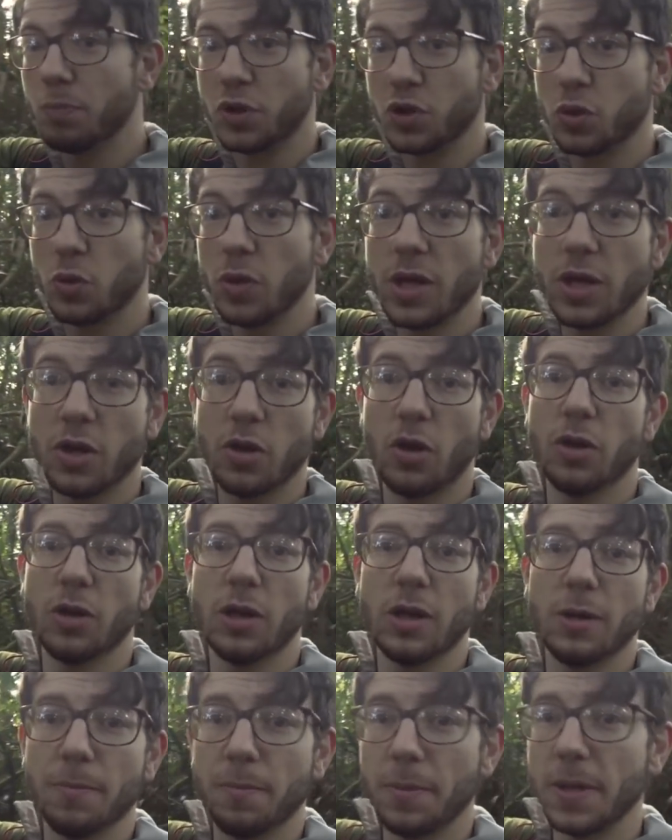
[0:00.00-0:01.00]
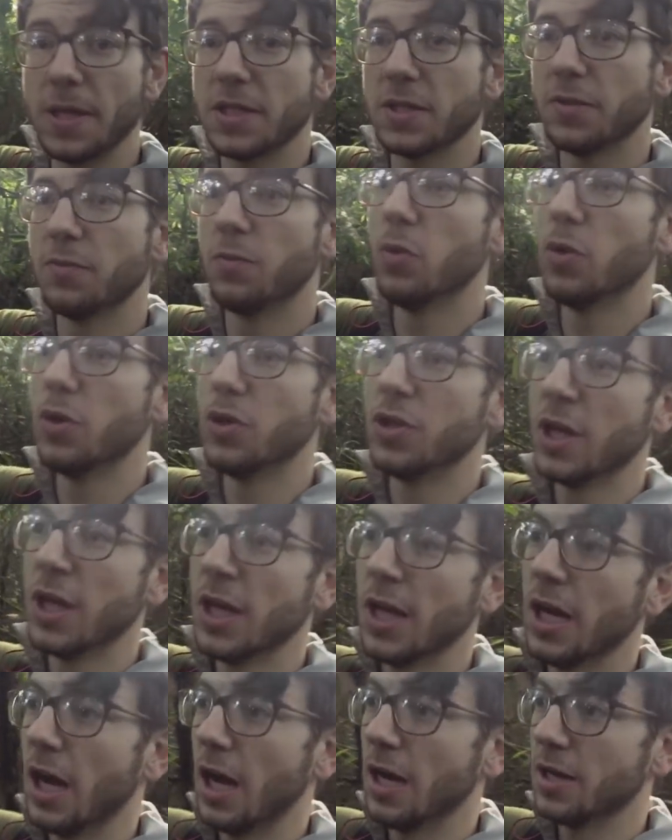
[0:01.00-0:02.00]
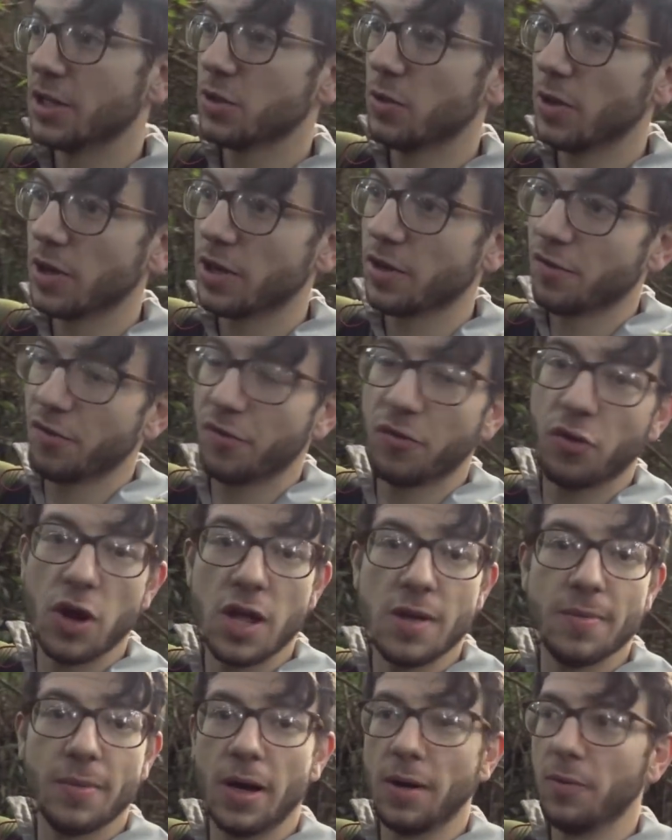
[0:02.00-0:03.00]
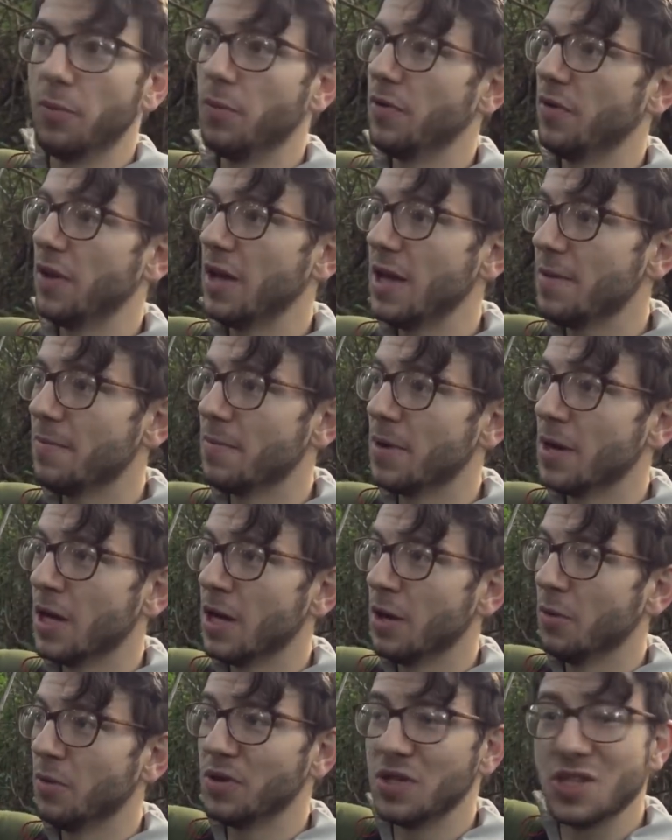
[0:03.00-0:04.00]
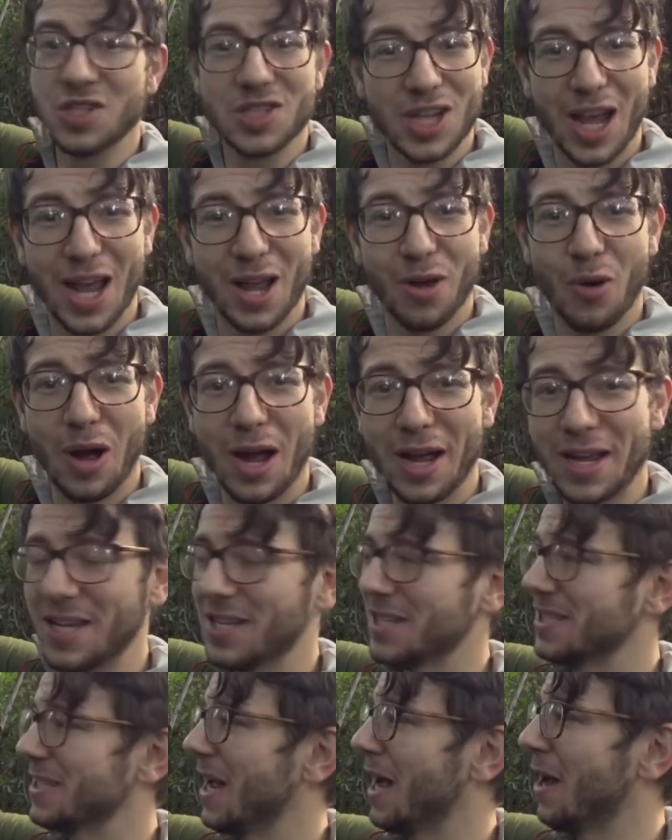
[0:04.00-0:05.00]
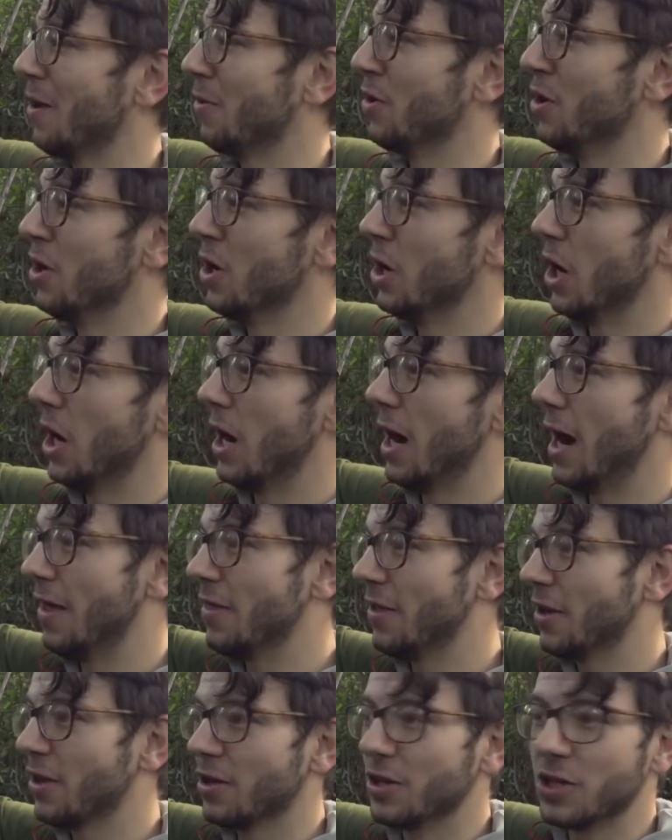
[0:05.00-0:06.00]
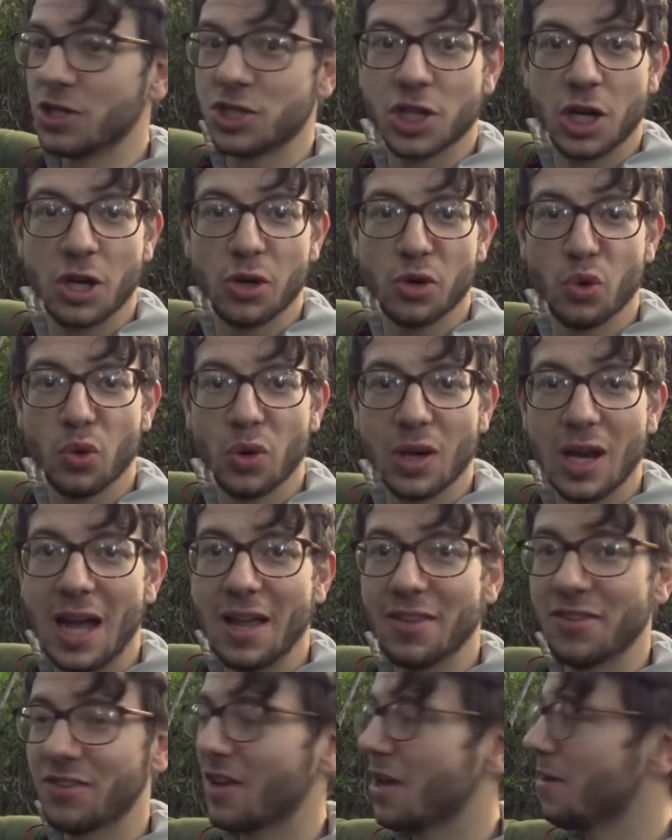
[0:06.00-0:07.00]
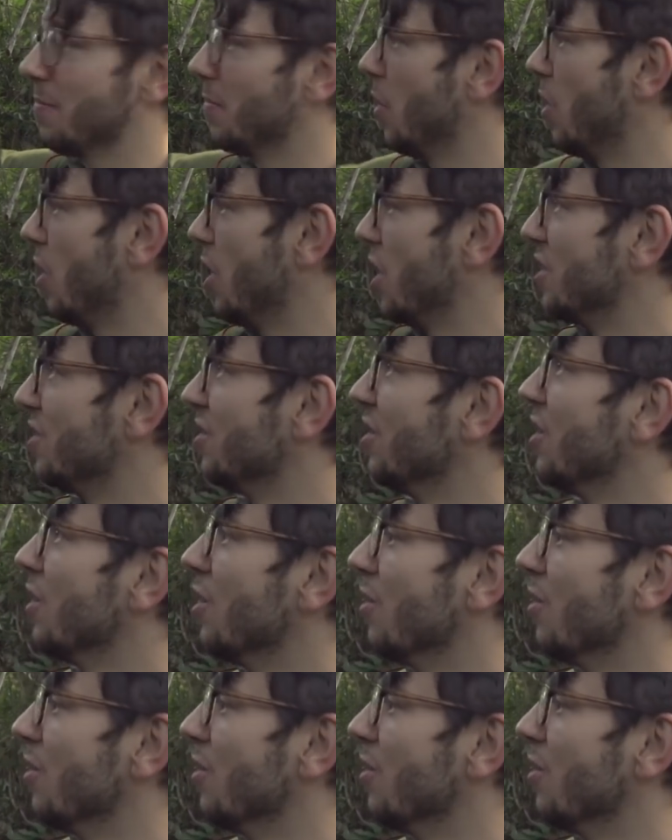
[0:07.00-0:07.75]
a piece of wood, so I could frame up with him with his tail hanging down and the kind of jungle landscape behind.